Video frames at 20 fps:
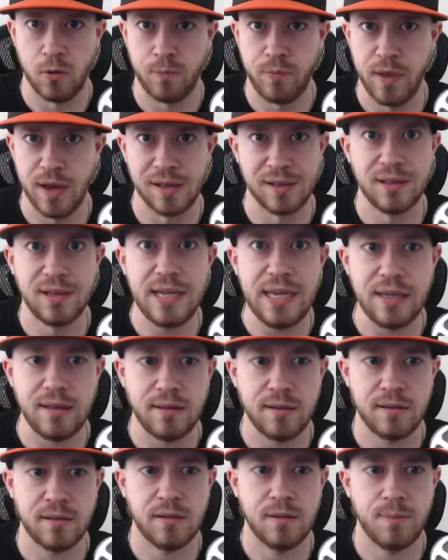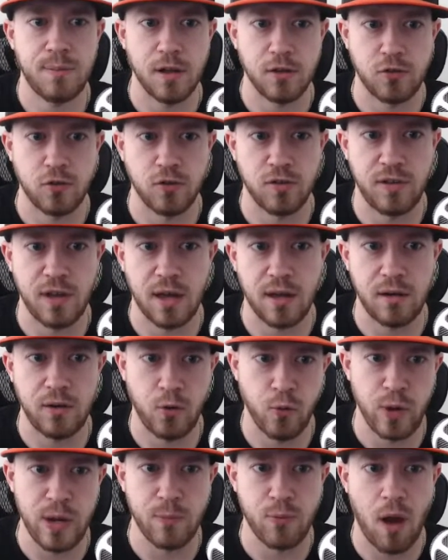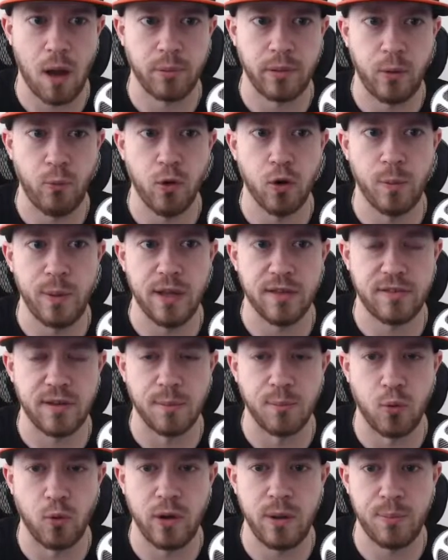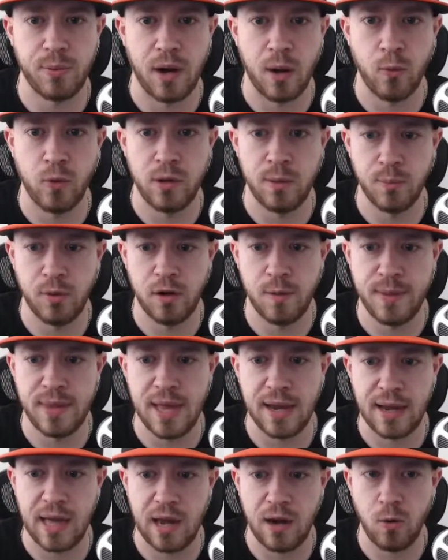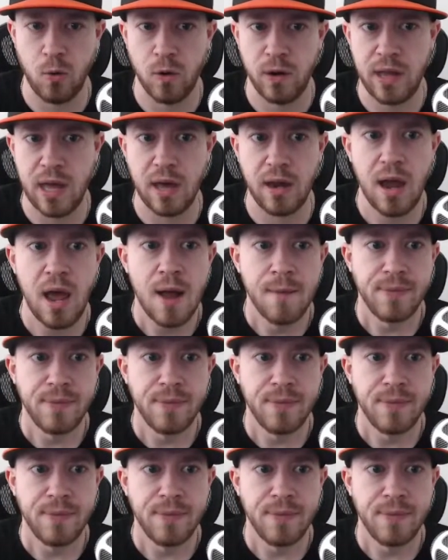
elite pitchers yet. Green probably will be at some point, but I wouldn't put him in that category yet.